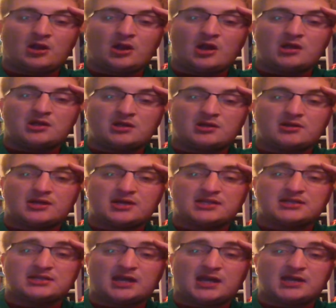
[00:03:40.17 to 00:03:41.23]
And I'll
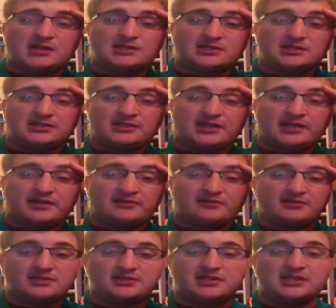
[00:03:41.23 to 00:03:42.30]
catch you guys later.
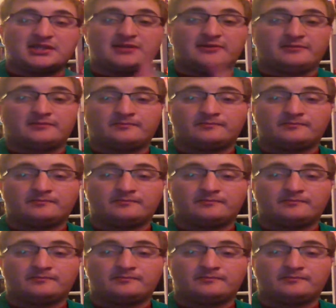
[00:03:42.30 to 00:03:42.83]
See ya.